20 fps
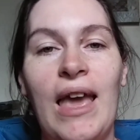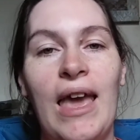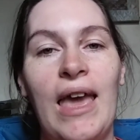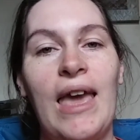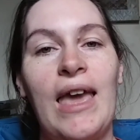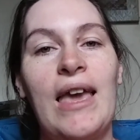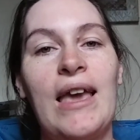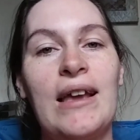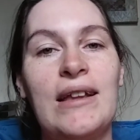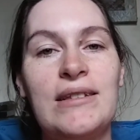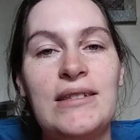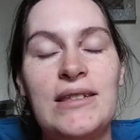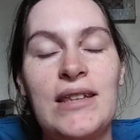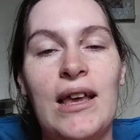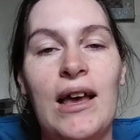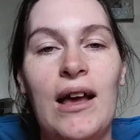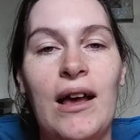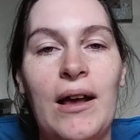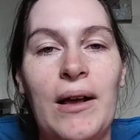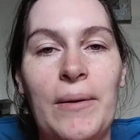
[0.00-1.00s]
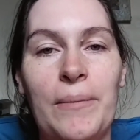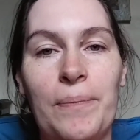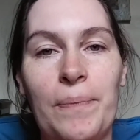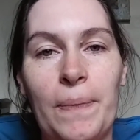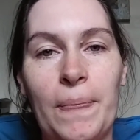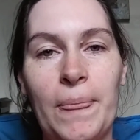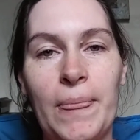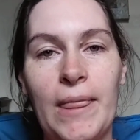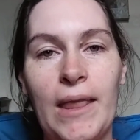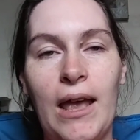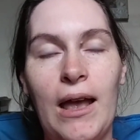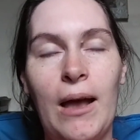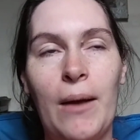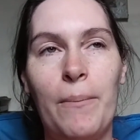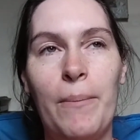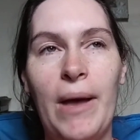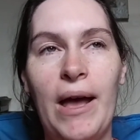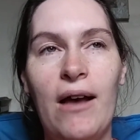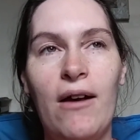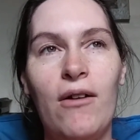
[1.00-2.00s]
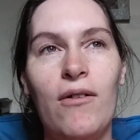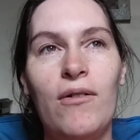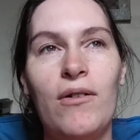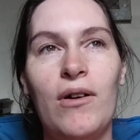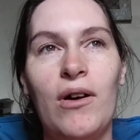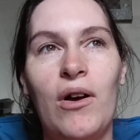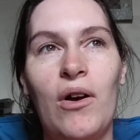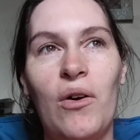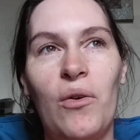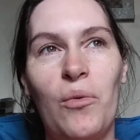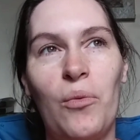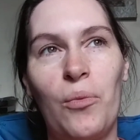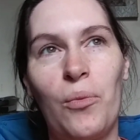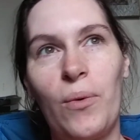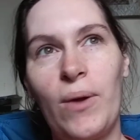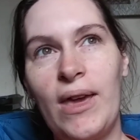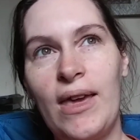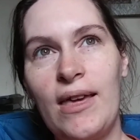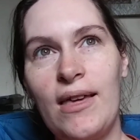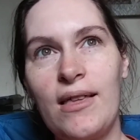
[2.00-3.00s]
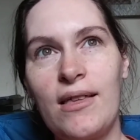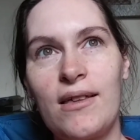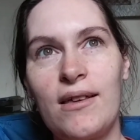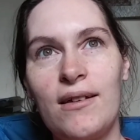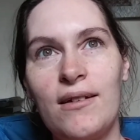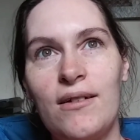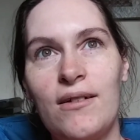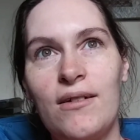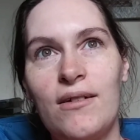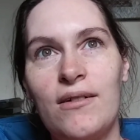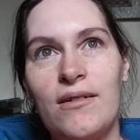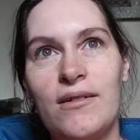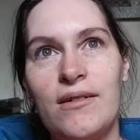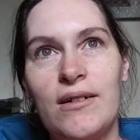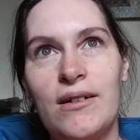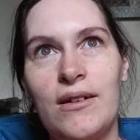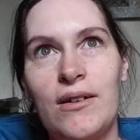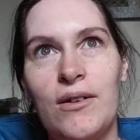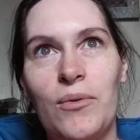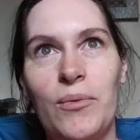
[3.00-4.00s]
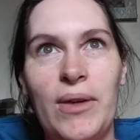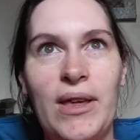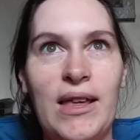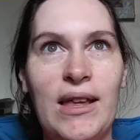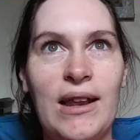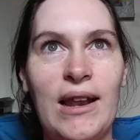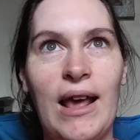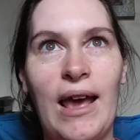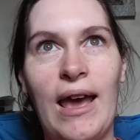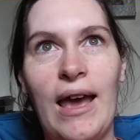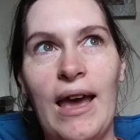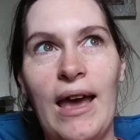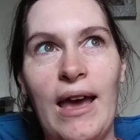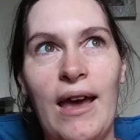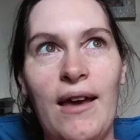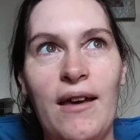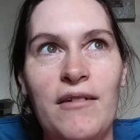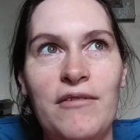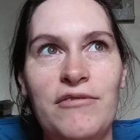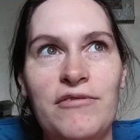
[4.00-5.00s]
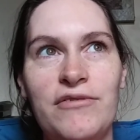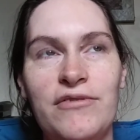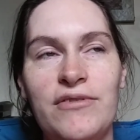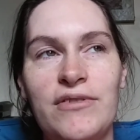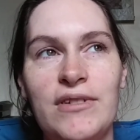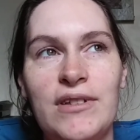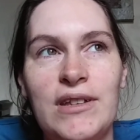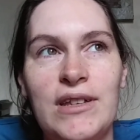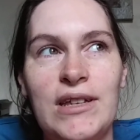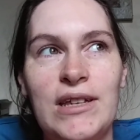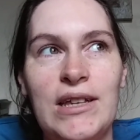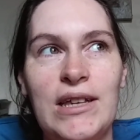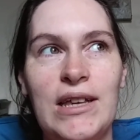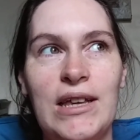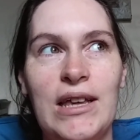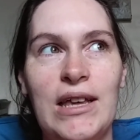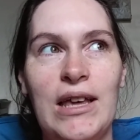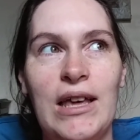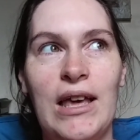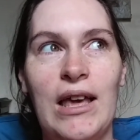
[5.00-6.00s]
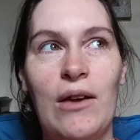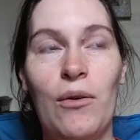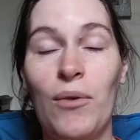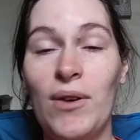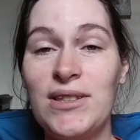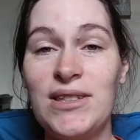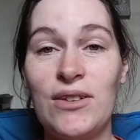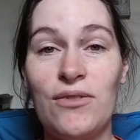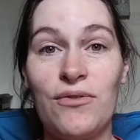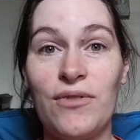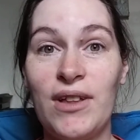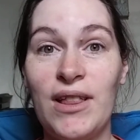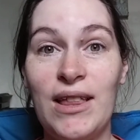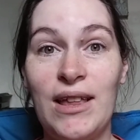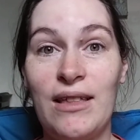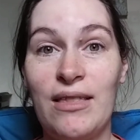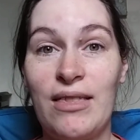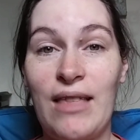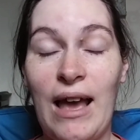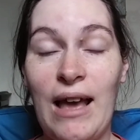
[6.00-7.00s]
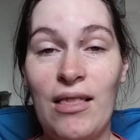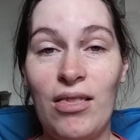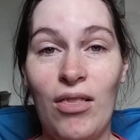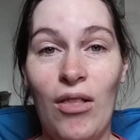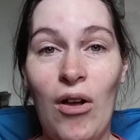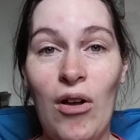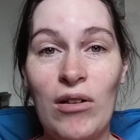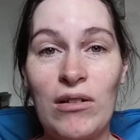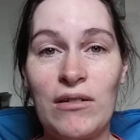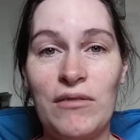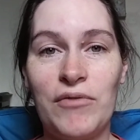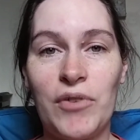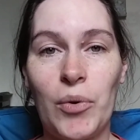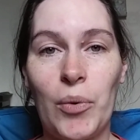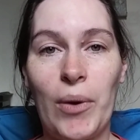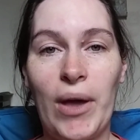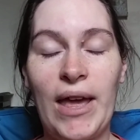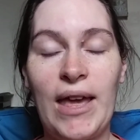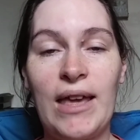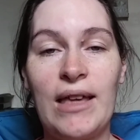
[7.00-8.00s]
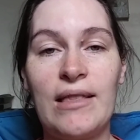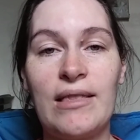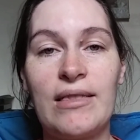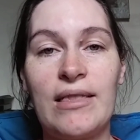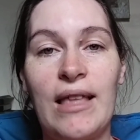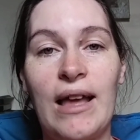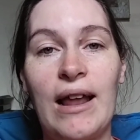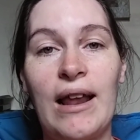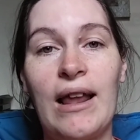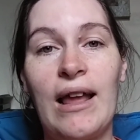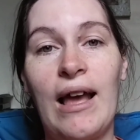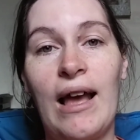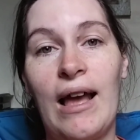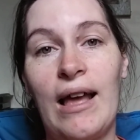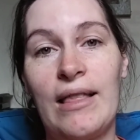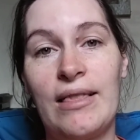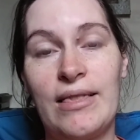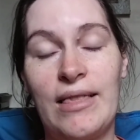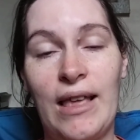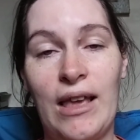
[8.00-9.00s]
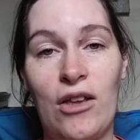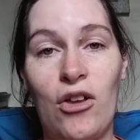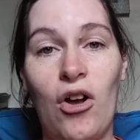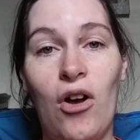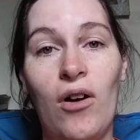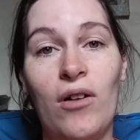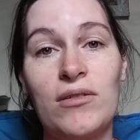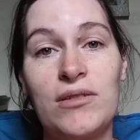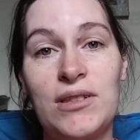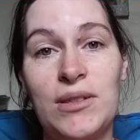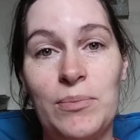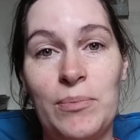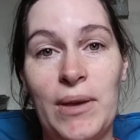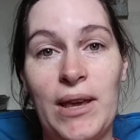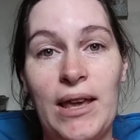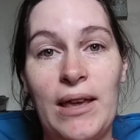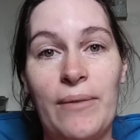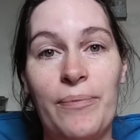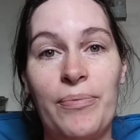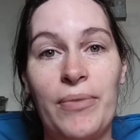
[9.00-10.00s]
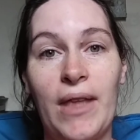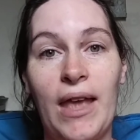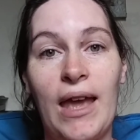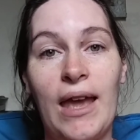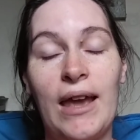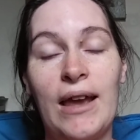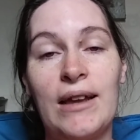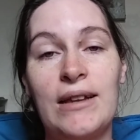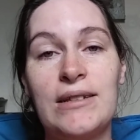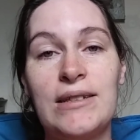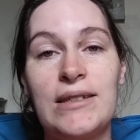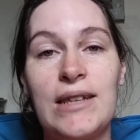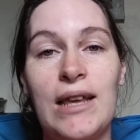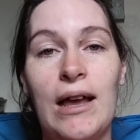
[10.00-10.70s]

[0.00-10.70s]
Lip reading: And about a week and a half. It wasn't really that long of a wait that they called me, and